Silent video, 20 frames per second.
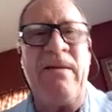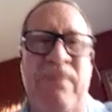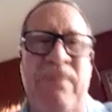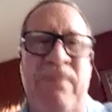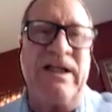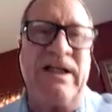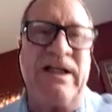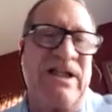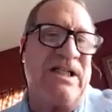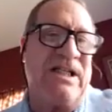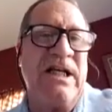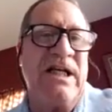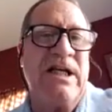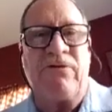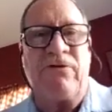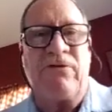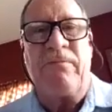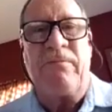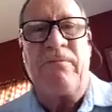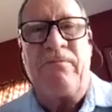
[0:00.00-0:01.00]
big
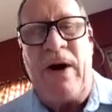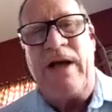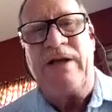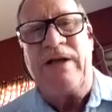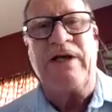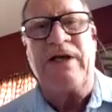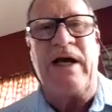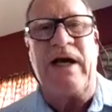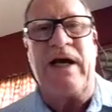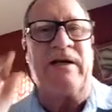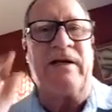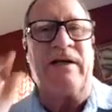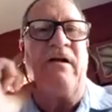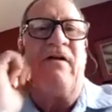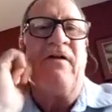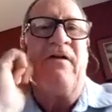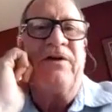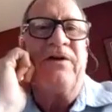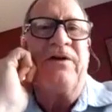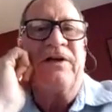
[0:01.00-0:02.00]
secret project
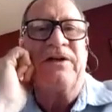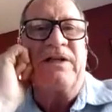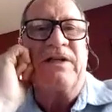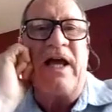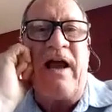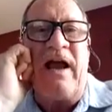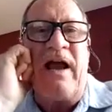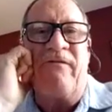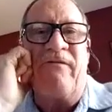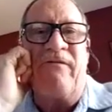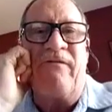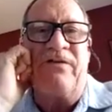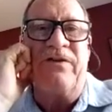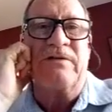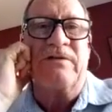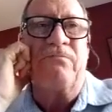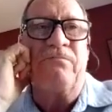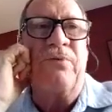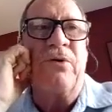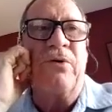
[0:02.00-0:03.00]
is to have this
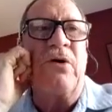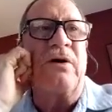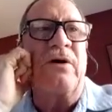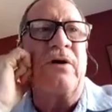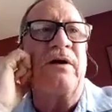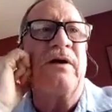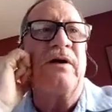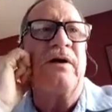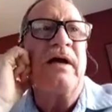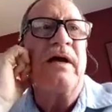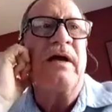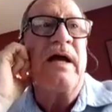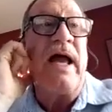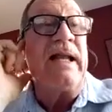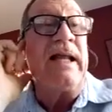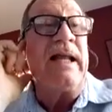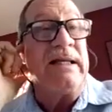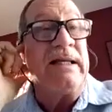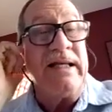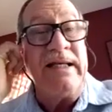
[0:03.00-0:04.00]
book
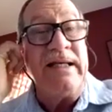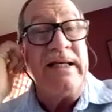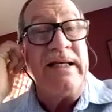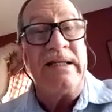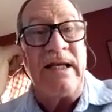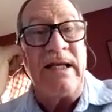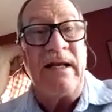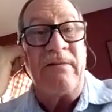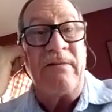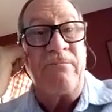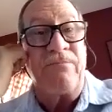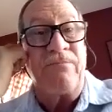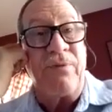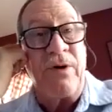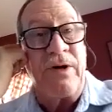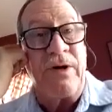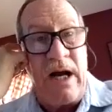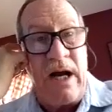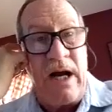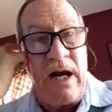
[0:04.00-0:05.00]
at least in
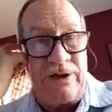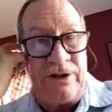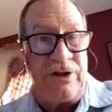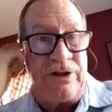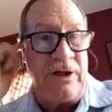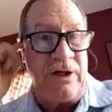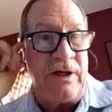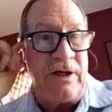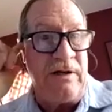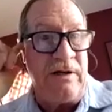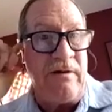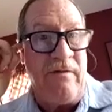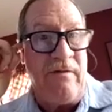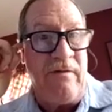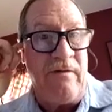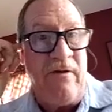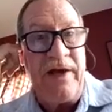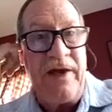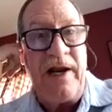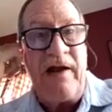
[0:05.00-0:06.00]
production
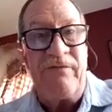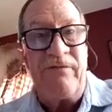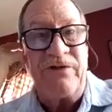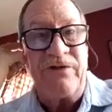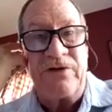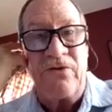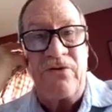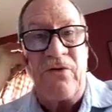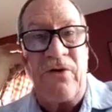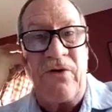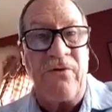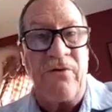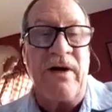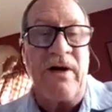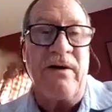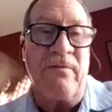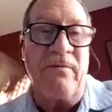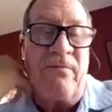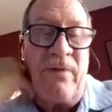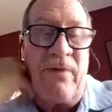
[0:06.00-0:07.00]
and have the story
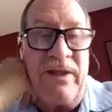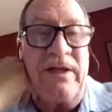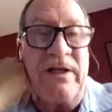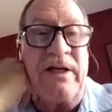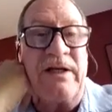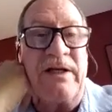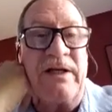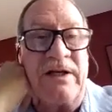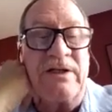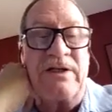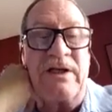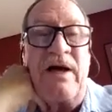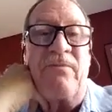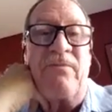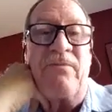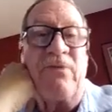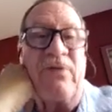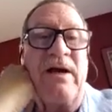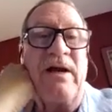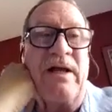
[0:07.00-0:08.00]
written by the end of the
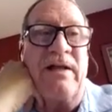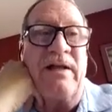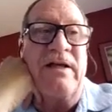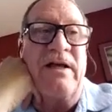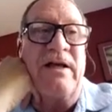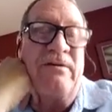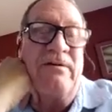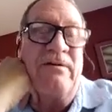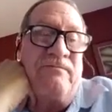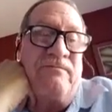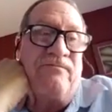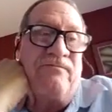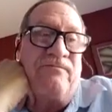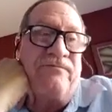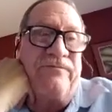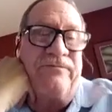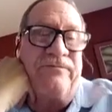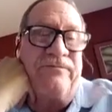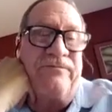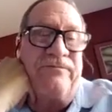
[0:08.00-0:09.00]
summer. And then,
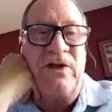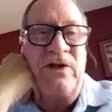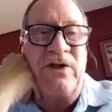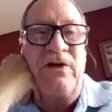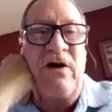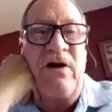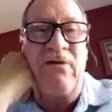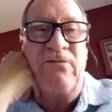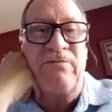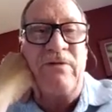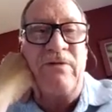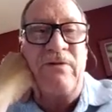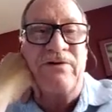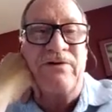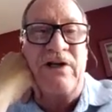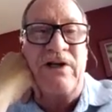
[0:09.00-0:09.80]
I'll